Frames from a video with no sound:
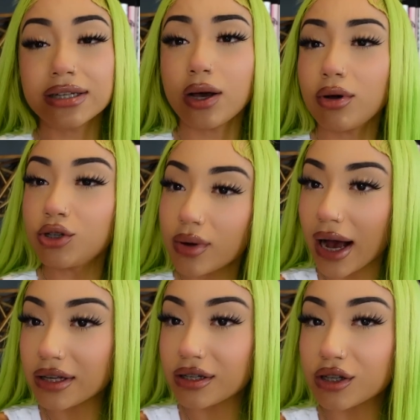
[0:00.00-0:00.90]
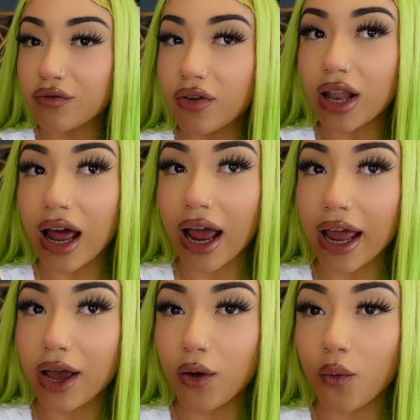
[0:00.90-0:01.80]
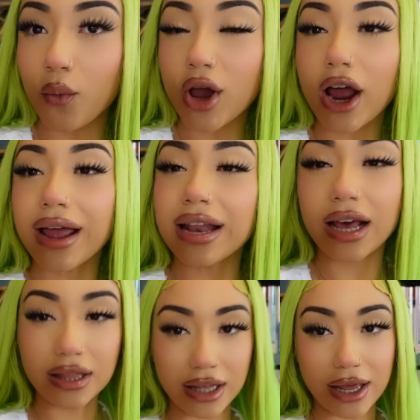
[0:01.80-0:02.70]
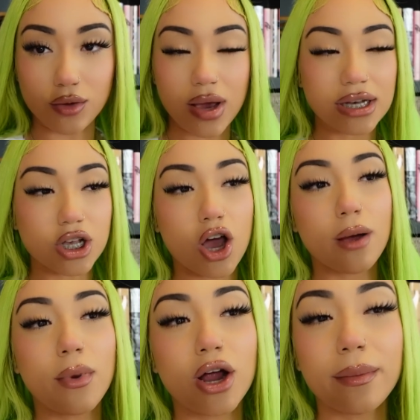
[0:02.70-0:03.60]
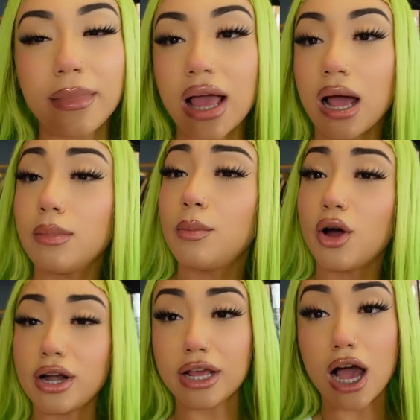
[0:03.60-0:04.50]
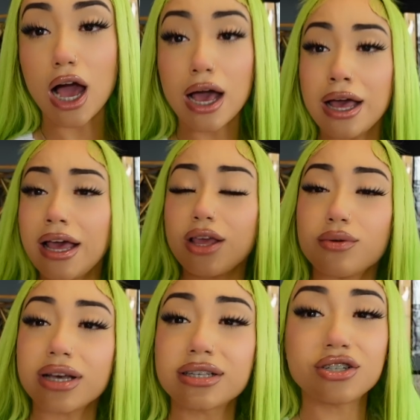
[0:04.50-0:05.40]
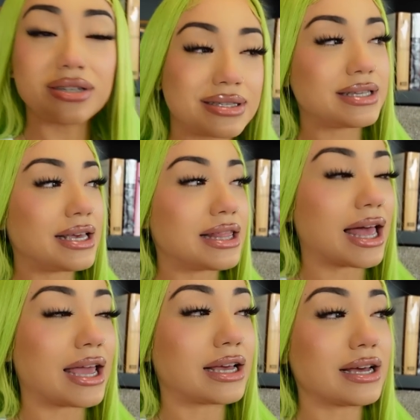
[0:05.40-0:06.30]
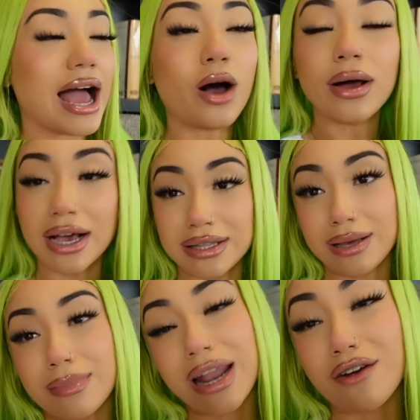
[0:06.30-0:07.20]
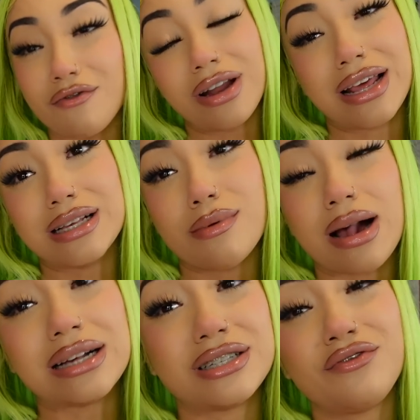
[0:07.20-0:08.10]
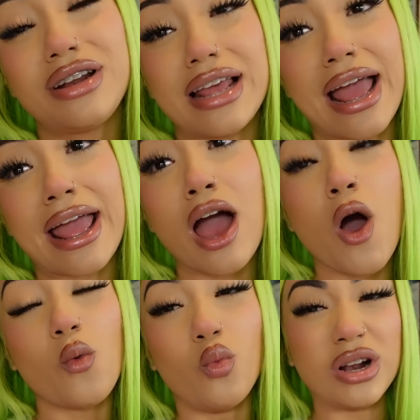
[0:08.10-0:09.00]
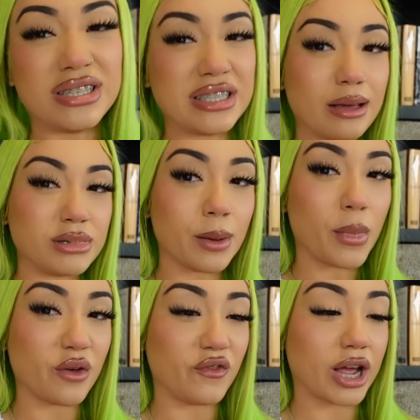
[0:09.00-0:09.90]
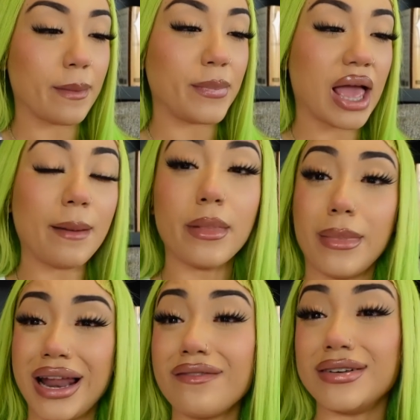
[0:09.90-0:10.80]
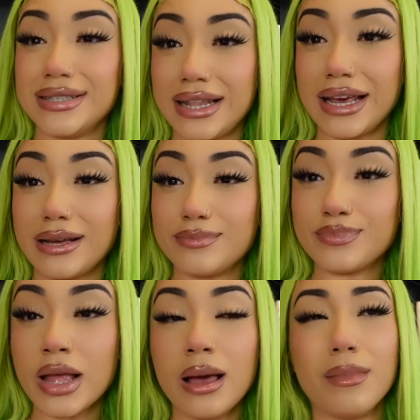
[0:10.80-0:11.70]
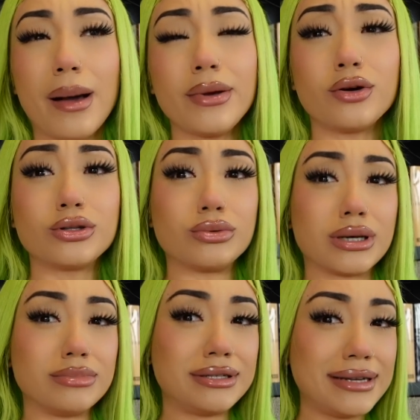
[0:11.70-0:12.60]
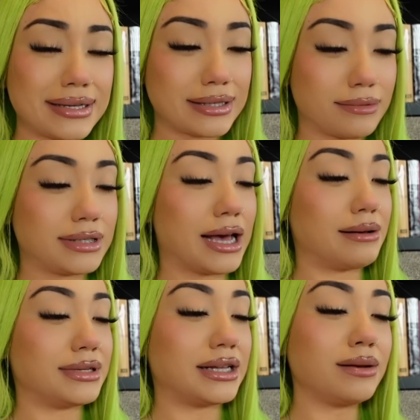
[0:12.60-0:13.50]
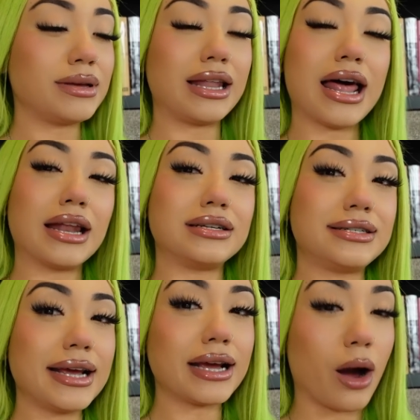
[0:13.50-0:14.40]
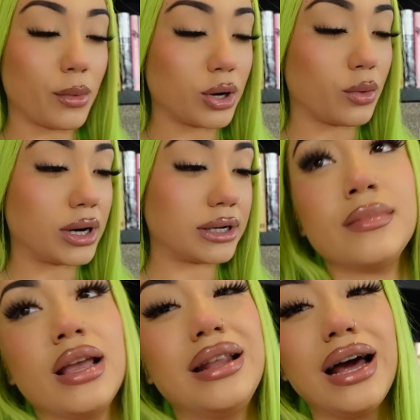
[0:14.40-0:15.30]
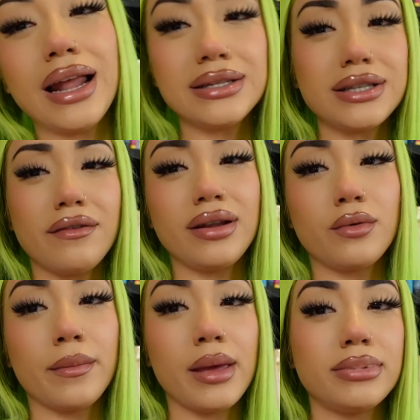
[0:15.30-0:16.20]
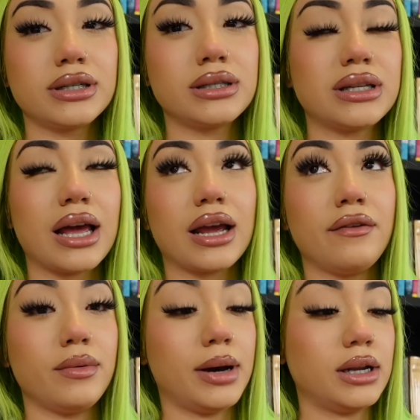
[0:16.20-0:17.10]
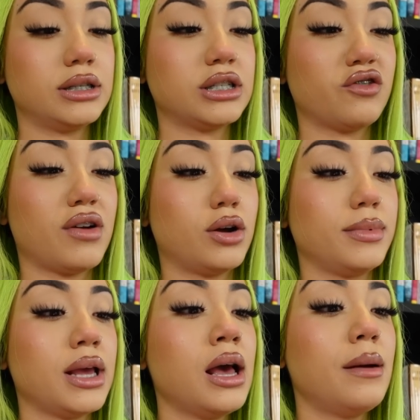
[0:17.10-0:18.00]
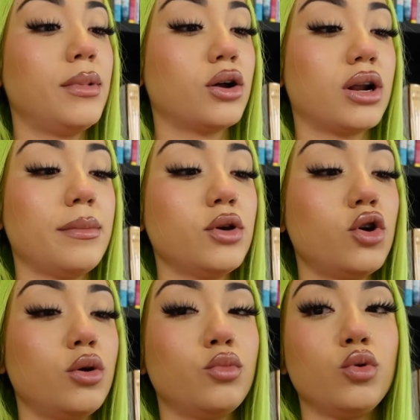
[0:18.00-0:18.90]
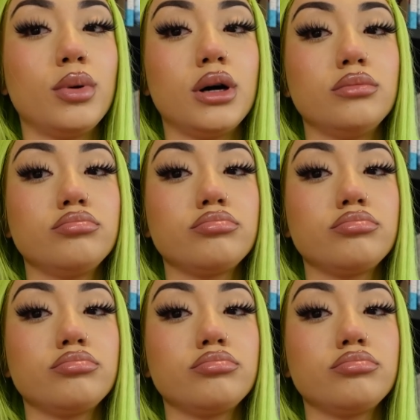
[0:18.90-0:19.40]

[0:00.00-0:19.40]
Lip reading: because I want you guys to just feel like we are connected, like you guys are a part of me, I'm a part of y'all, and you guys could just see like how hectic my life really is, because it really ain't what it seems to motherfucking be. I mean, my life is lit, but I be going through some shit sometimes. Like, there be a lot of shit going on, and not necessarily with me, but just like everybody just around me. But hold on, let me call Booba.